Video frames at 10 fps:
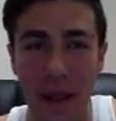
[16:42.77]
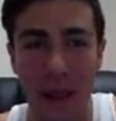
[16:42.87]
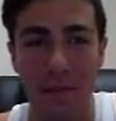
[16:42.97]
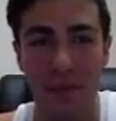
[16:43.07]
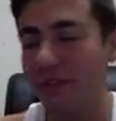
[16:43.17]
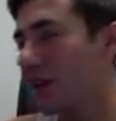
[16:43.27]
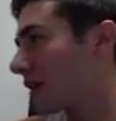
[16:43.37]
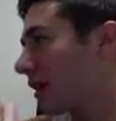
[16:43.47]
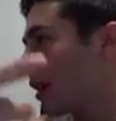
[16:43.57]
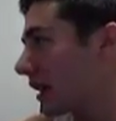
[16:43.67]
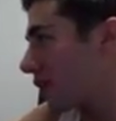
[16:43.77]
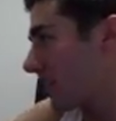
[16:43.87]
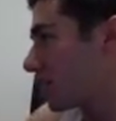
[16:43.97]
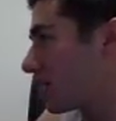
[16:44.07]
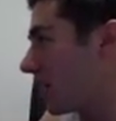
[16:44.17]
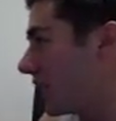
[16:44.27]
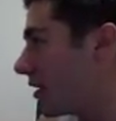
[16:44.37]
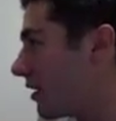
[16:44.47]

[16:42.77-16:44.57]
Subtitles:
I forgot the link for the site.